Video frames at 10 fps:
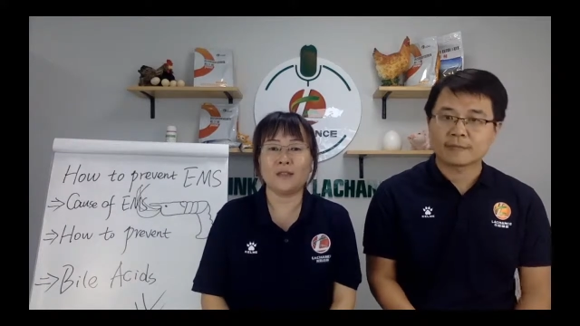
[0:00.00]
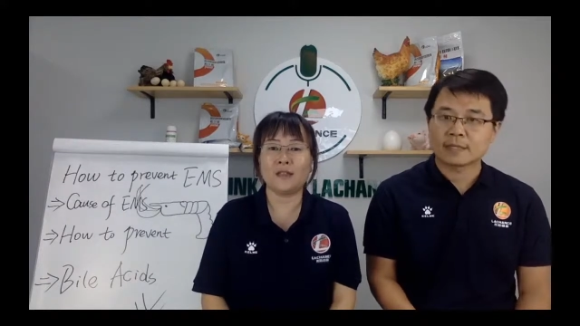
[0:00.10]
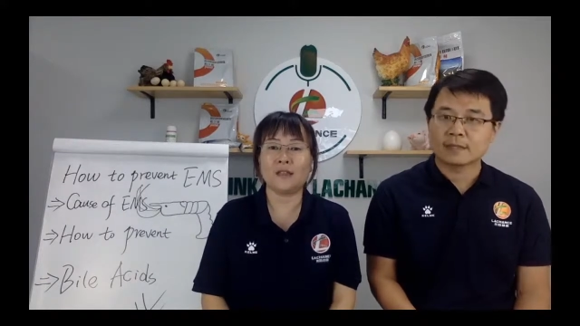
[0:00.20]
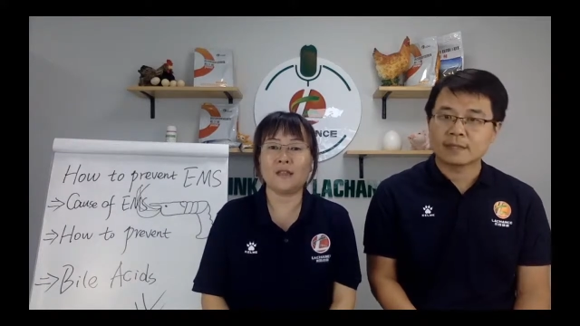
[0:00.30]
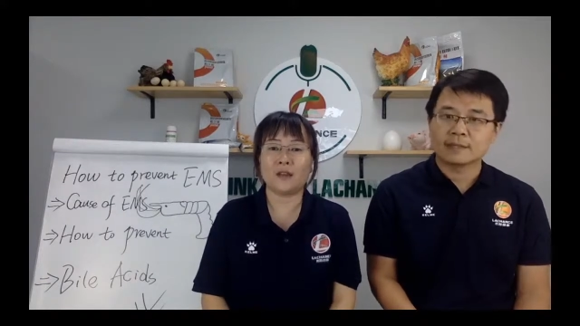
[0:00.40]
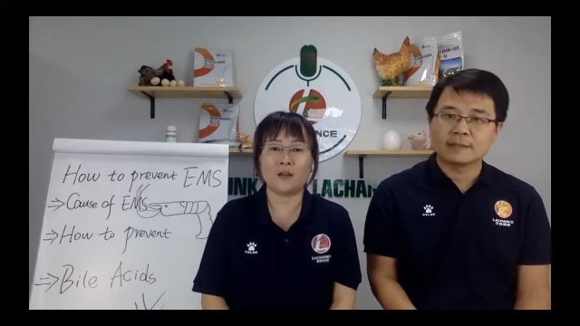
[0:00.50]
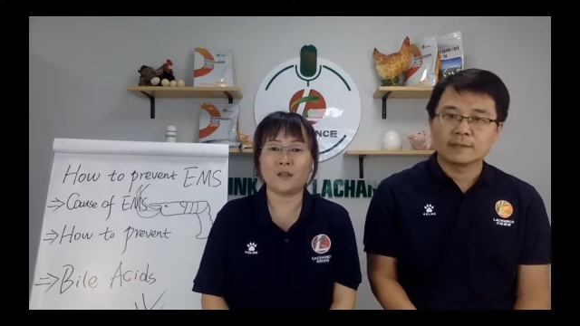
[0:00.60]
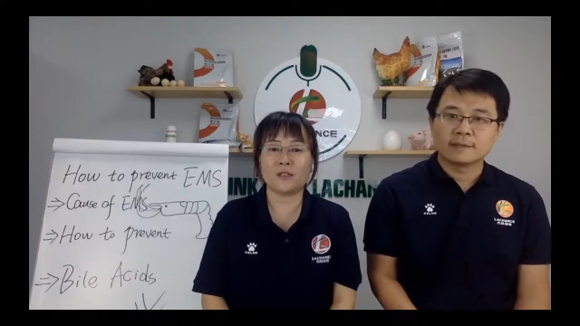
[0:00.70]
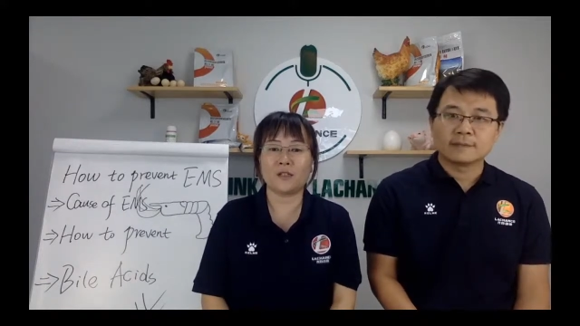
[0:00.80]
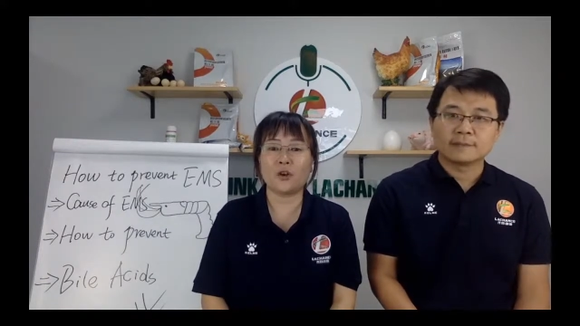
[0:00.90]
Speaker 1: then
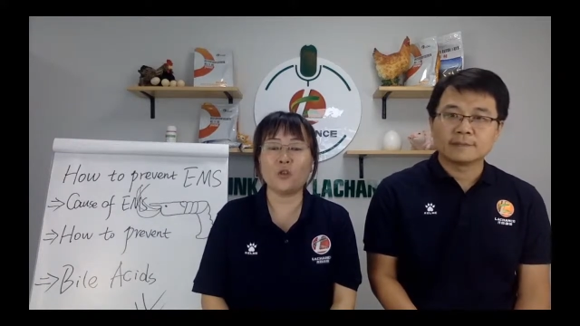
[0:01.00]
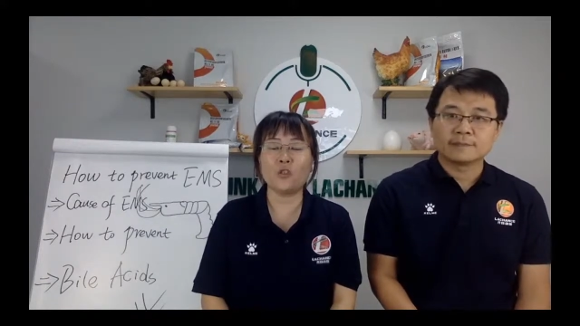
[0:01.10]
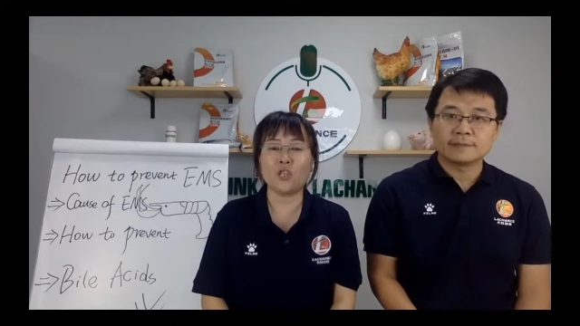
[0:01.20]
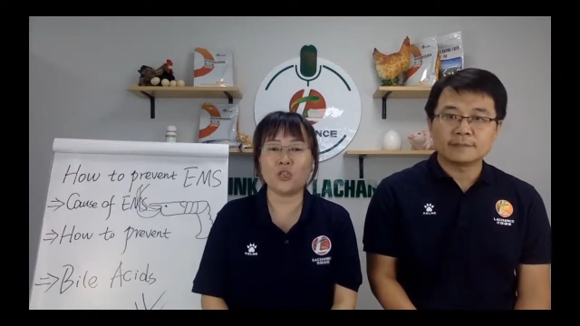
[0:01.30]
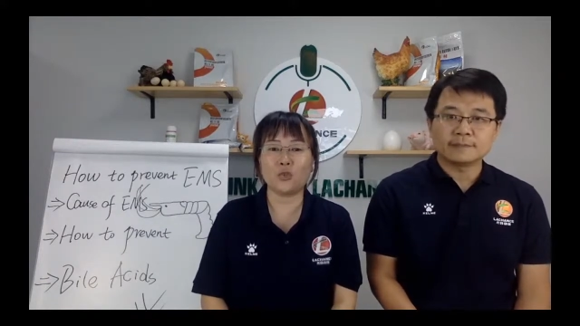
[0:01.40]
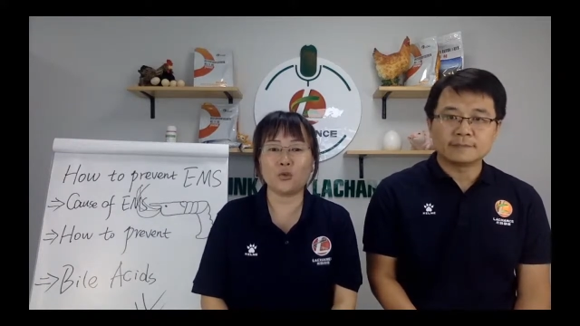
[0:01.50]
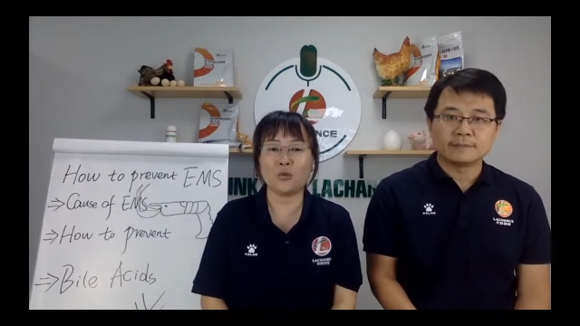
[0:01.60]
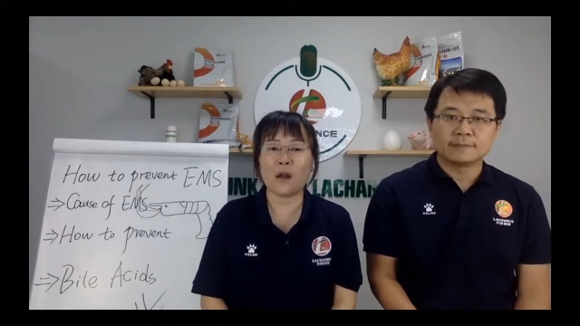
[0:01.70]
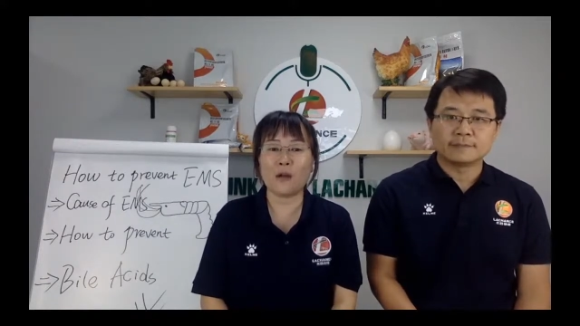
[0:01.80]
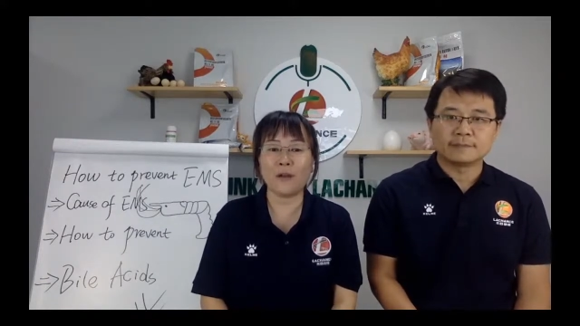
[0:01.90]
there is no need
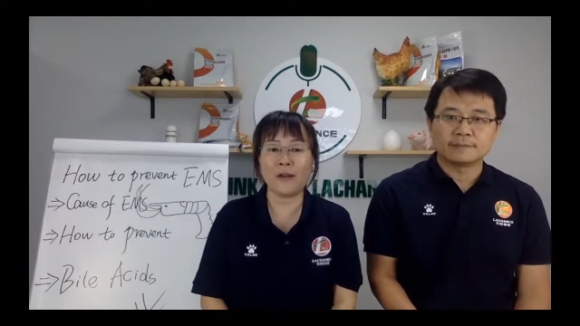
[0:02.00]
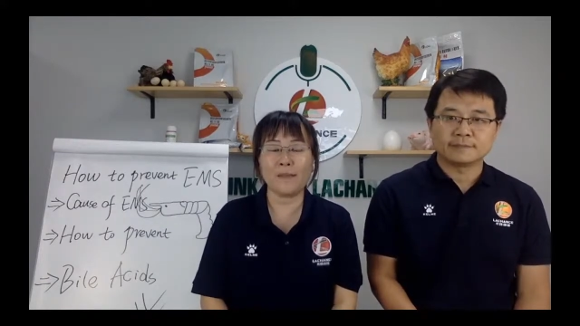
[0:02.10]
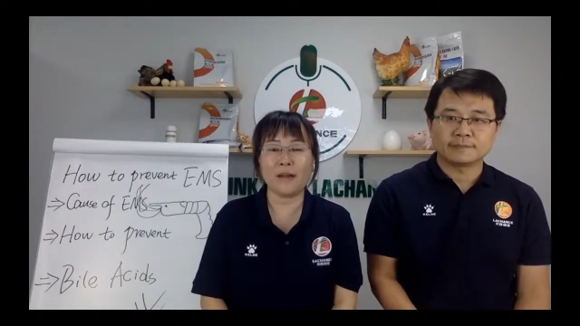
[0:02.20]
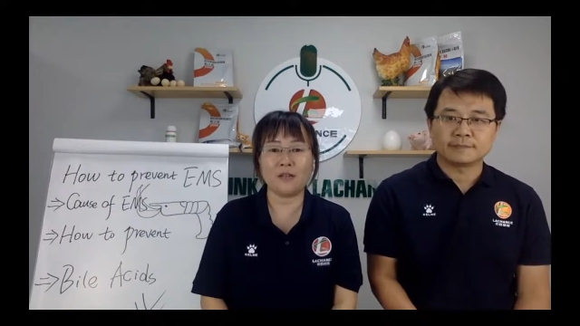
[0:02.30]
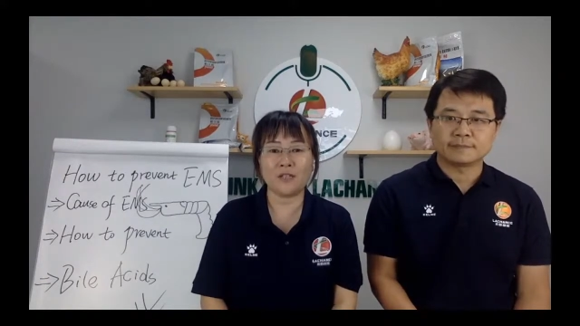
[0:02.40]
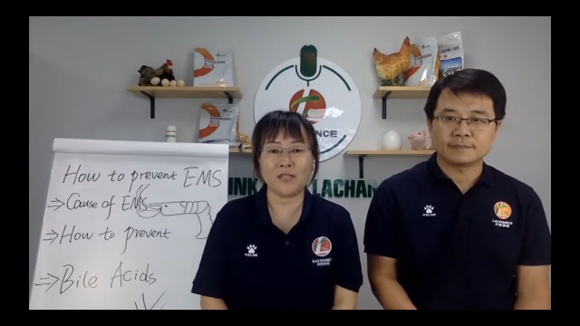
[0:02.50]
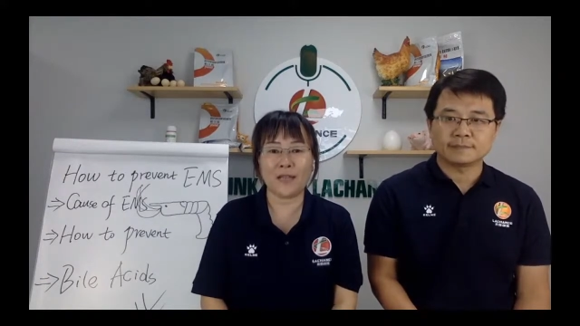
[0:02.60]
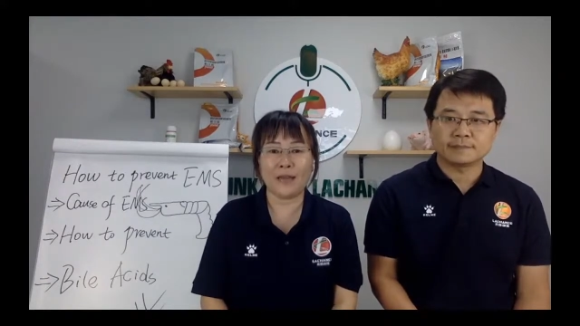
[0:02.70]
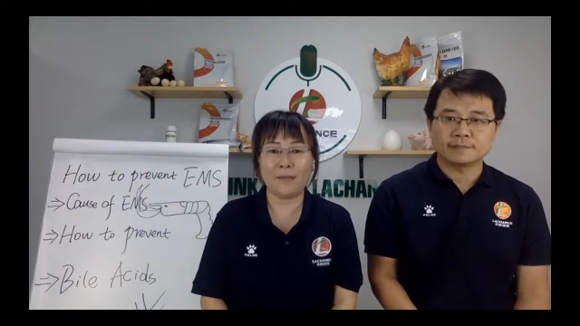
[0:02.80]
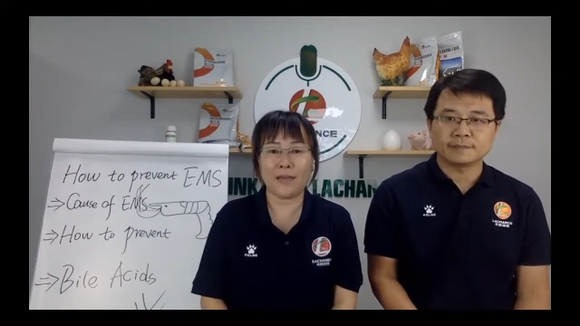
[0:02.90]
to worry about
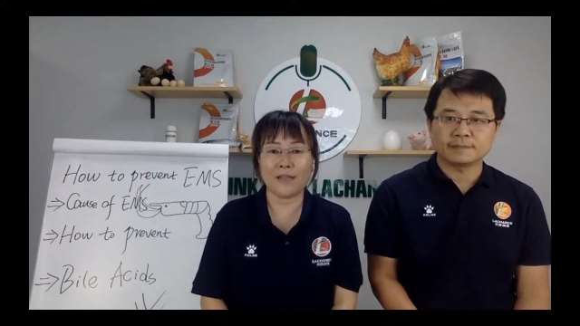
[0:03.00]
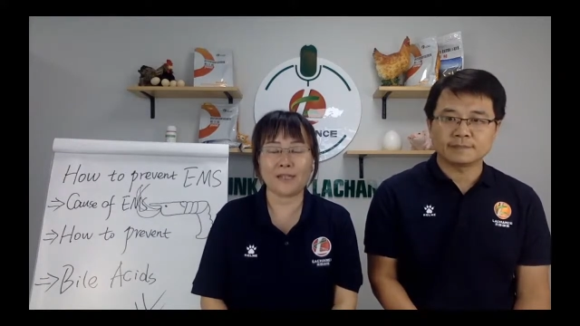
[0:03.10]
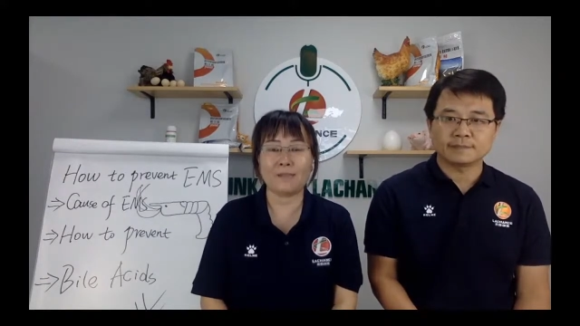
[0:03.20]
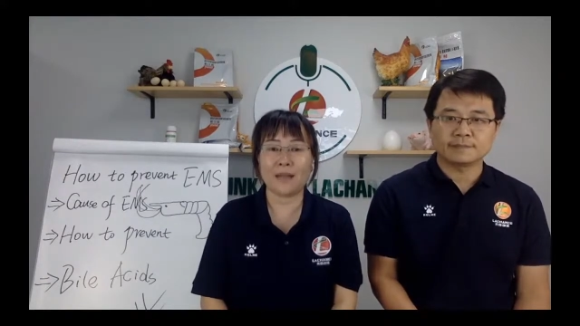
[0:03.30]
EMS.